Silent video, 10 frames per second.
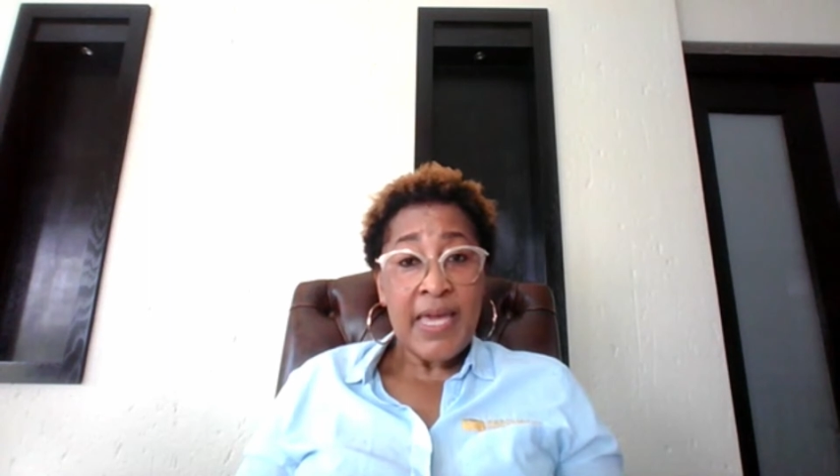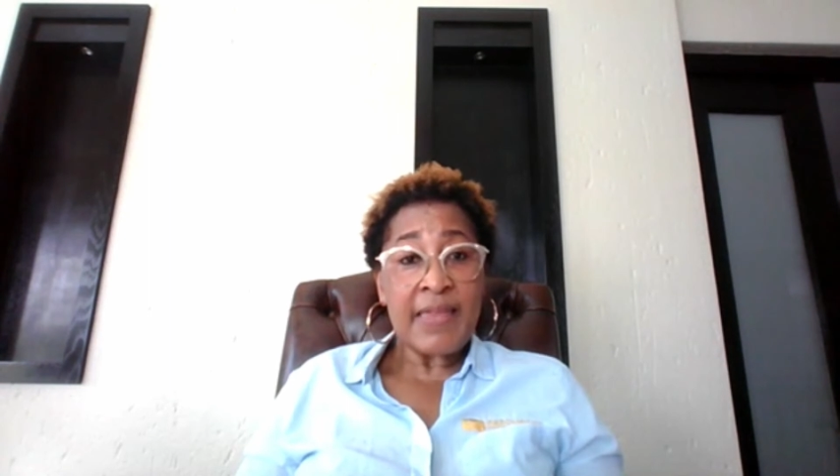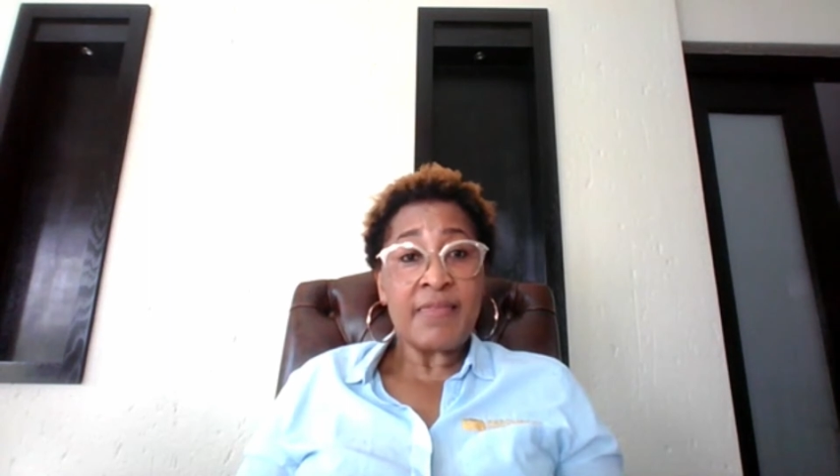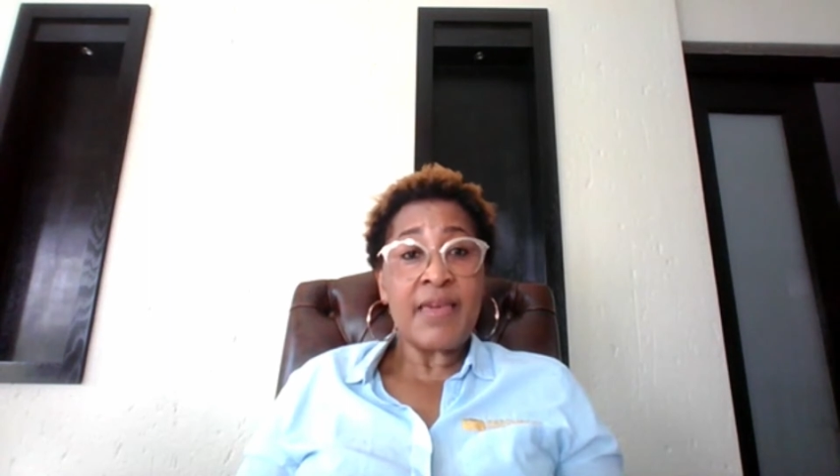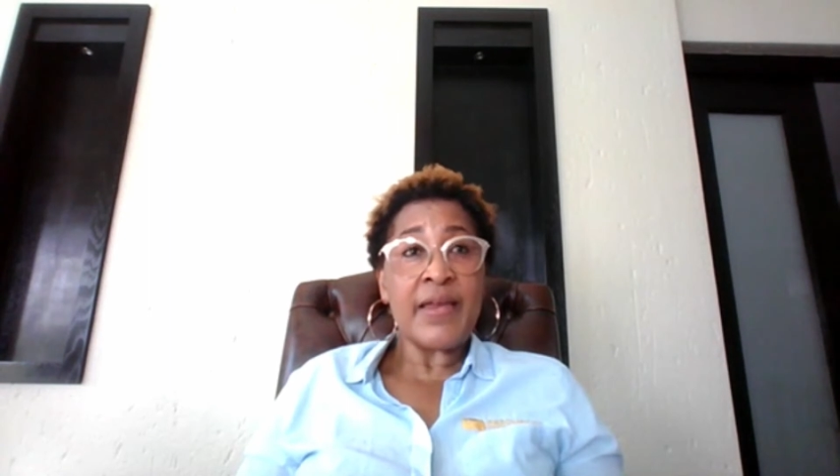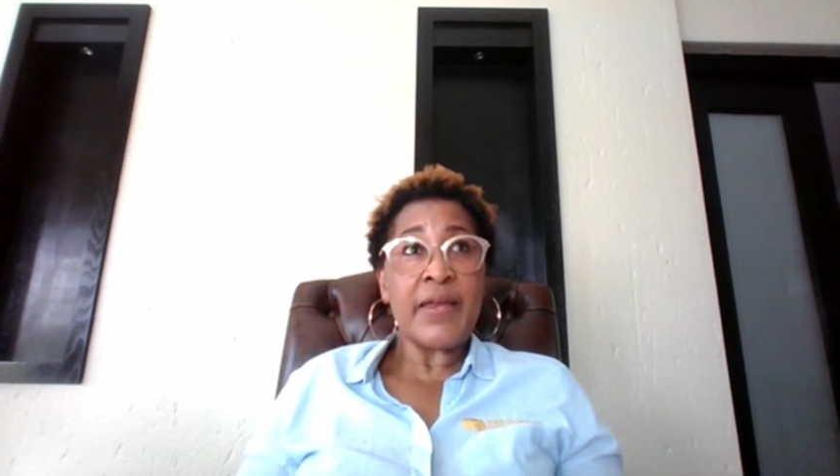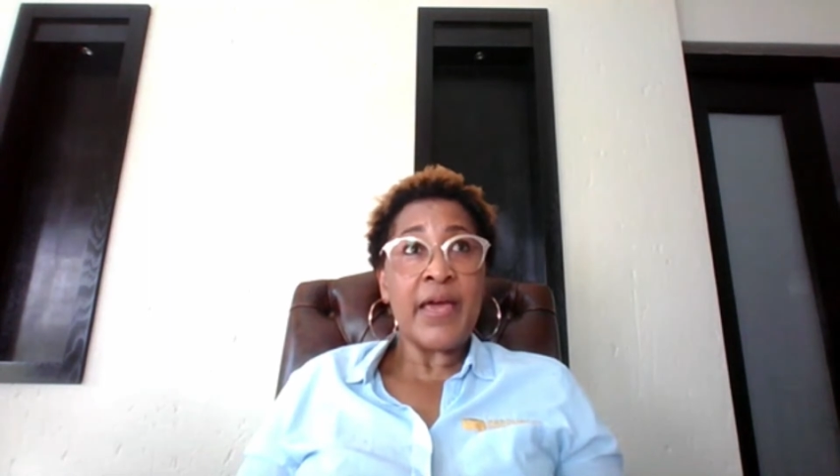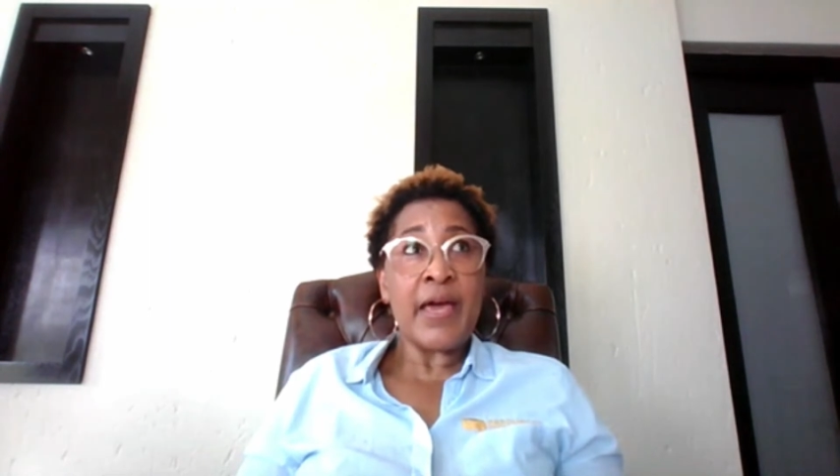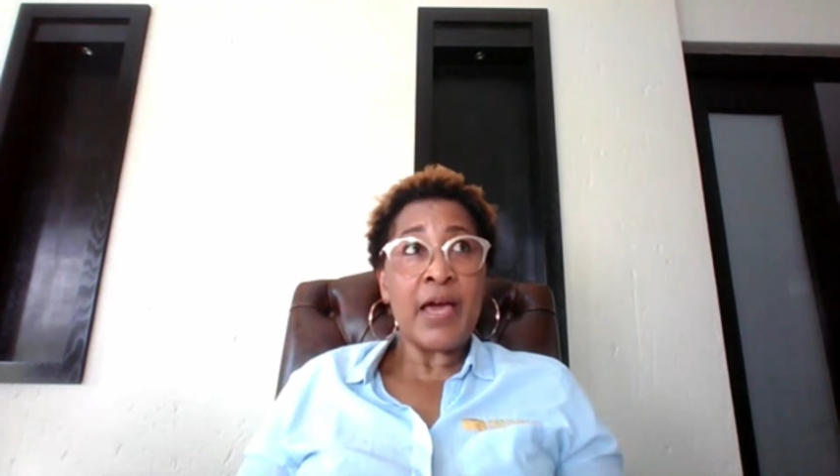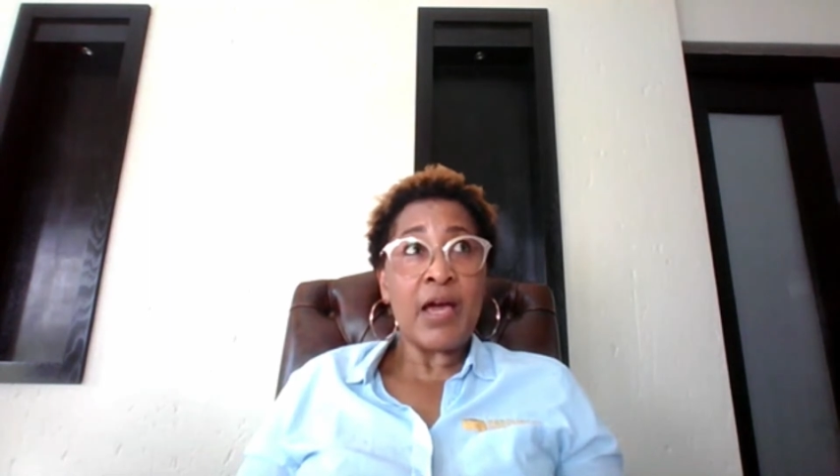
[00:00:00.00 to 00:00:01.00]
And
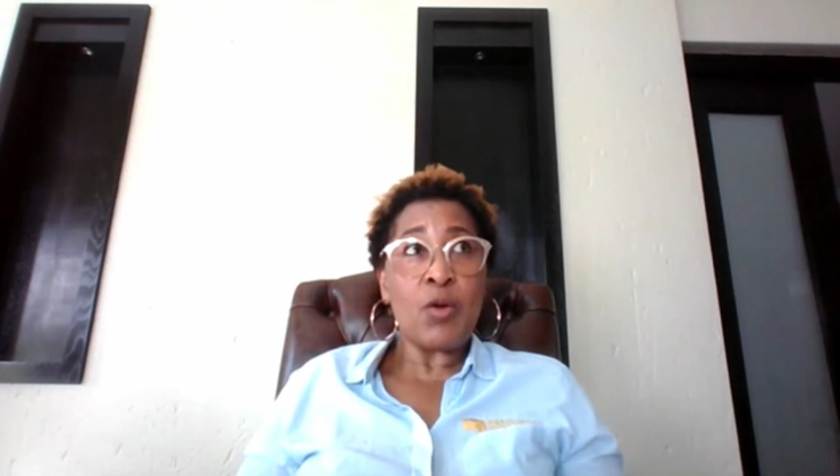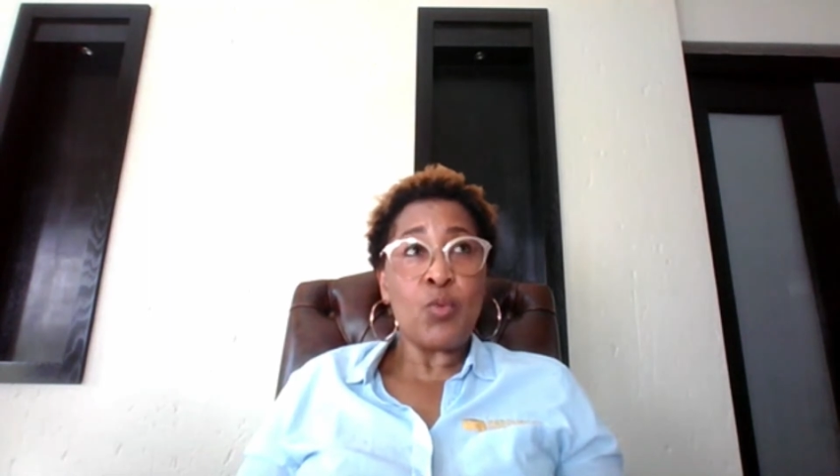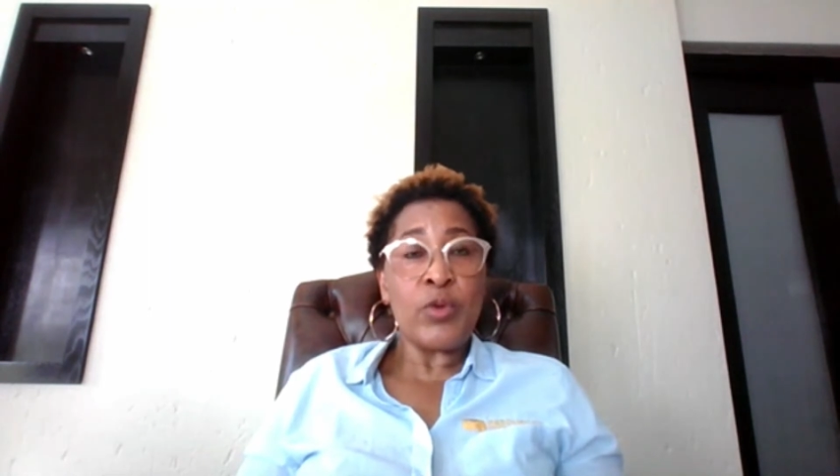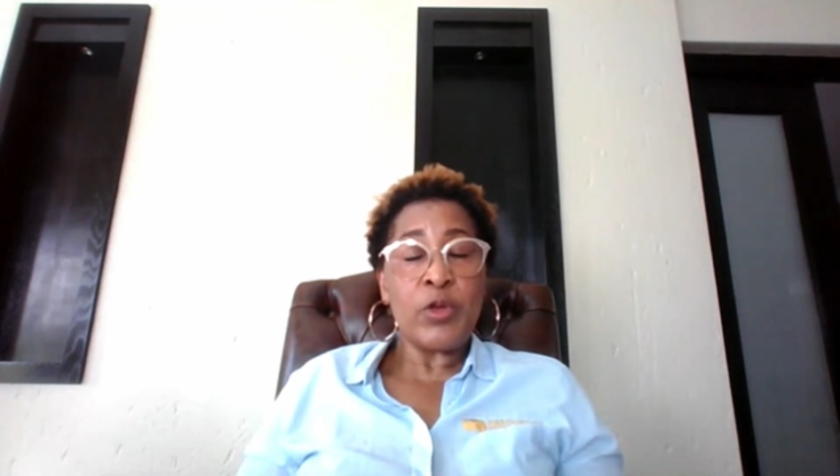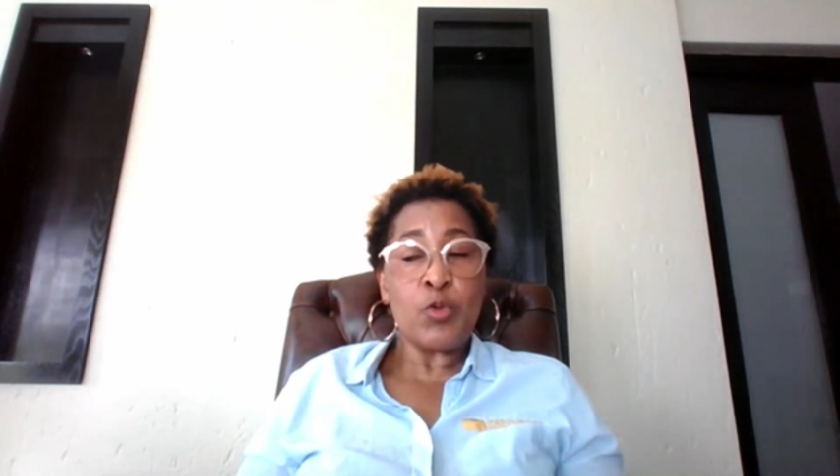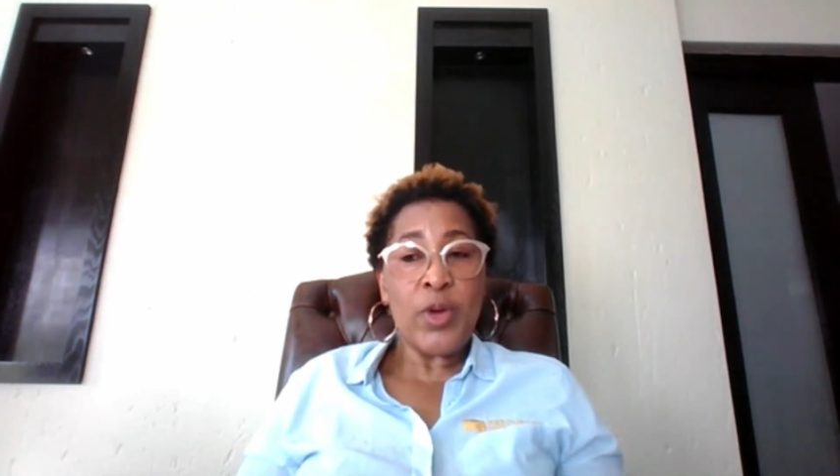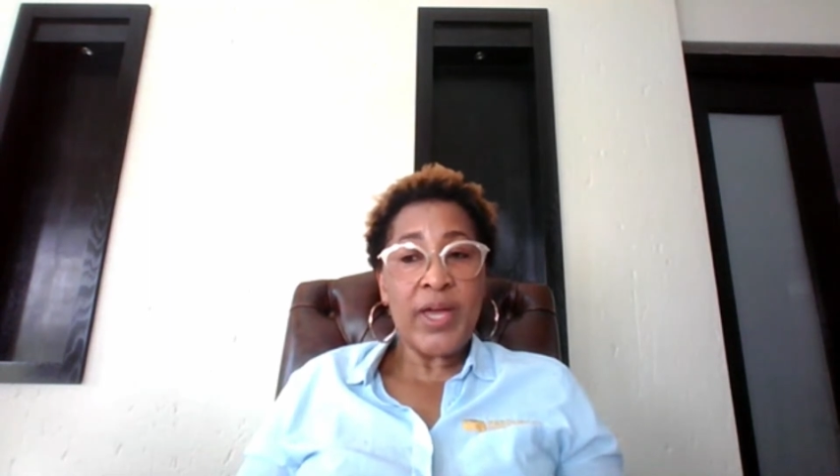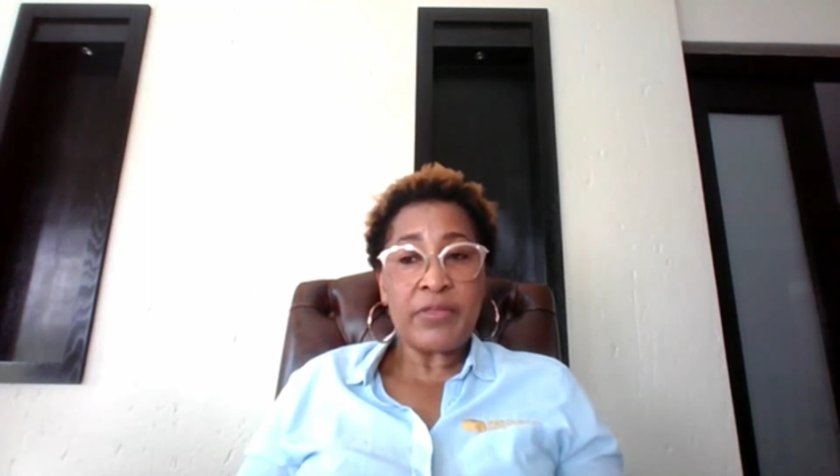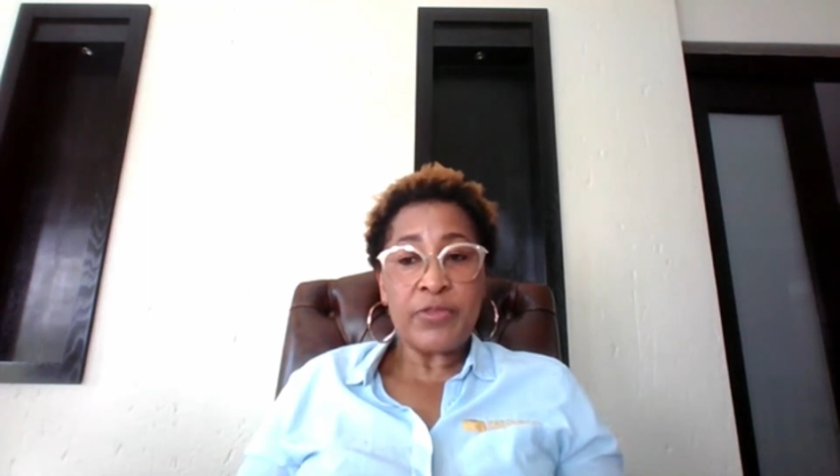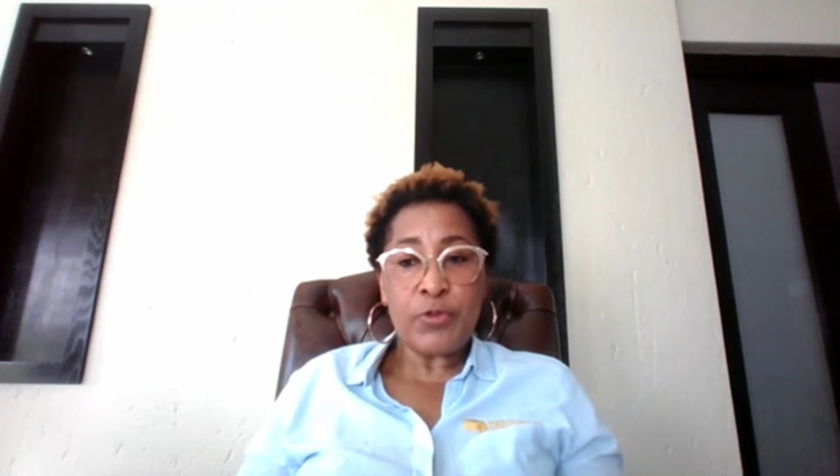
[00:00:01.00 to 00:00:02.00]
then we were
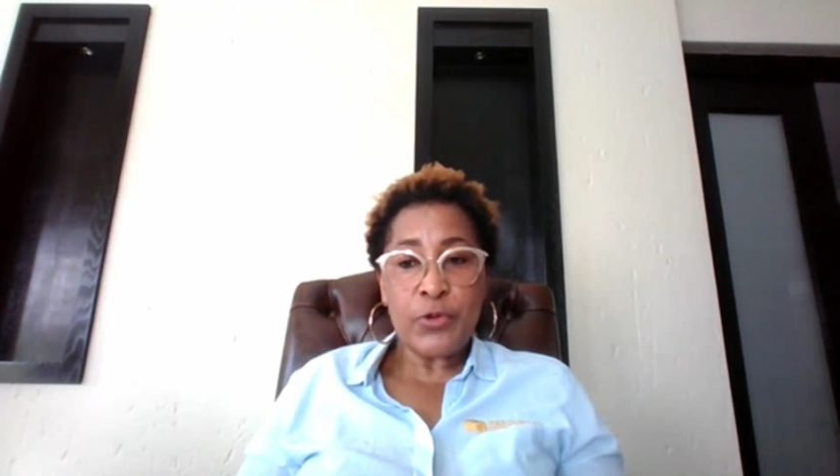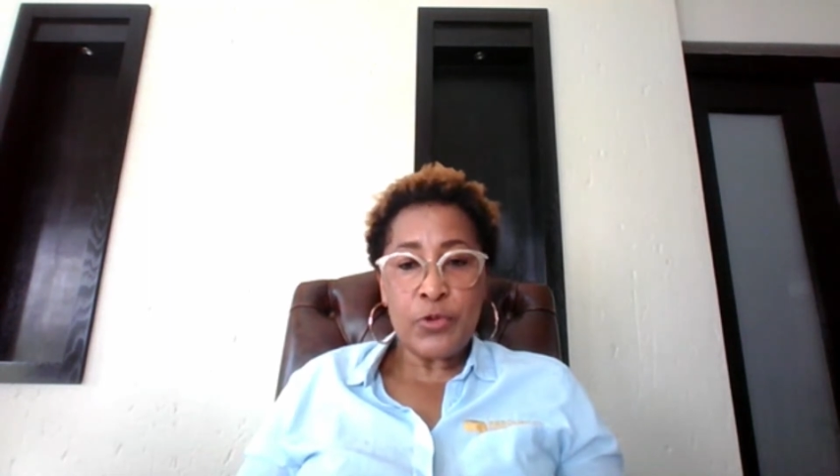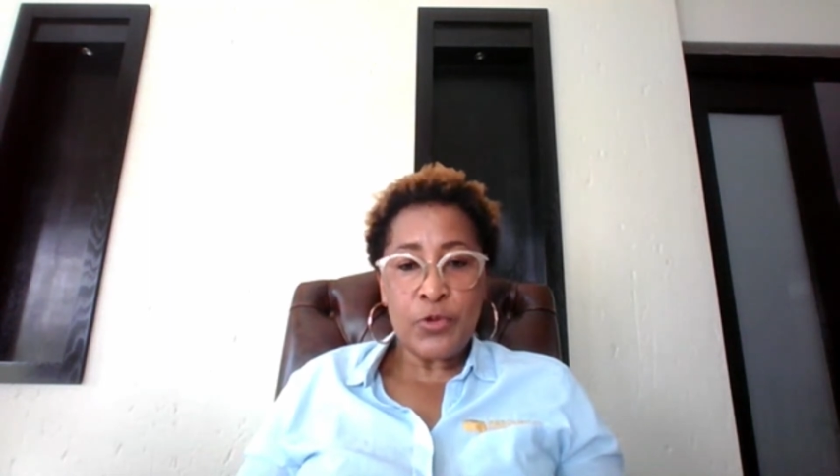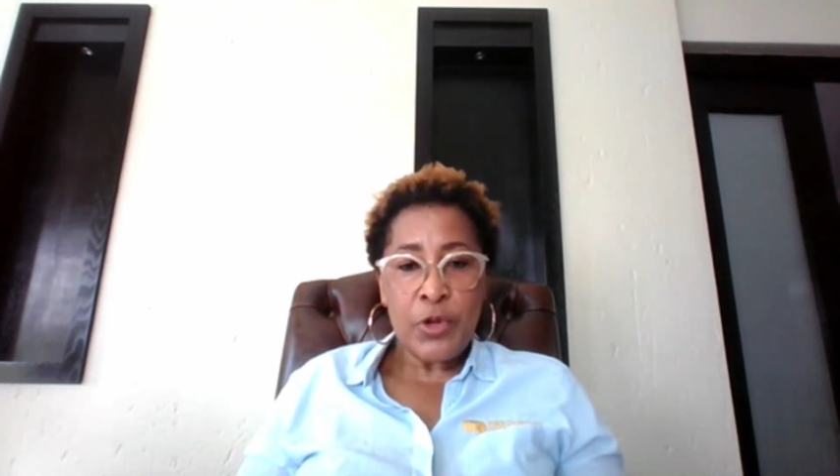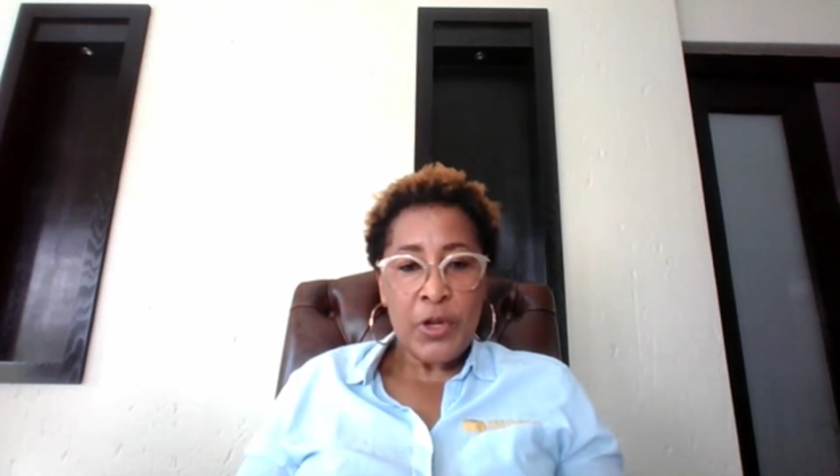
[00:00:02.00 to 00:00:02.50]
through